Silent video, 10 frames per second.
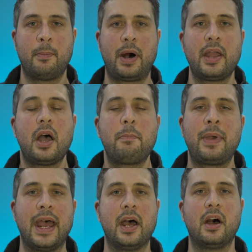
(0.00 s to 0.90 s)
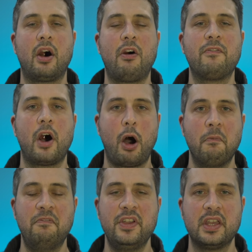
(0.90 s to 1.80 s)
by a pair of
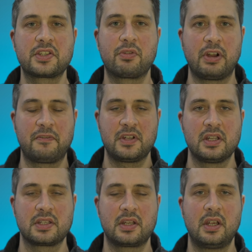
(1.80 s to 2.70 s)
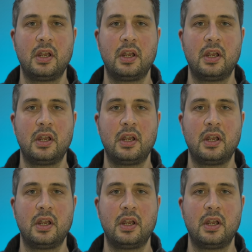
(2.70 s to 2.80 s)
obvious grifters.